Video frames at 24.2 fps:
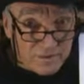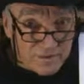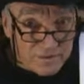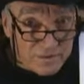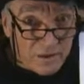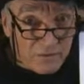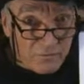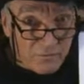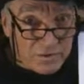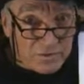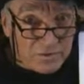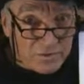Is
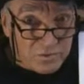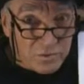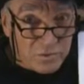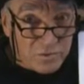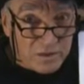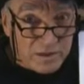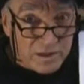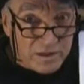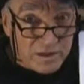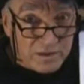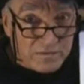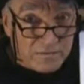that what you
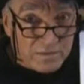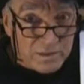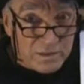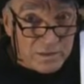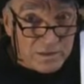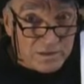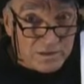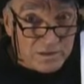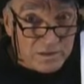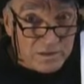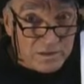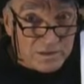want out of being
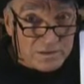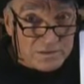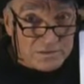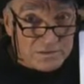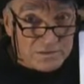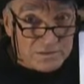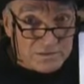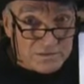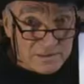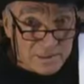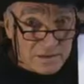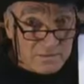an
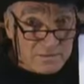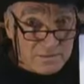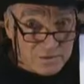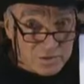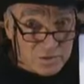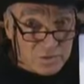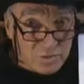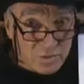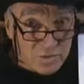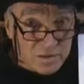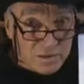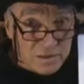artist? Is that
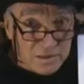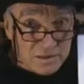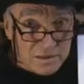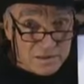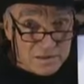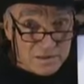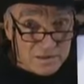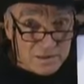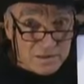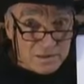what you want?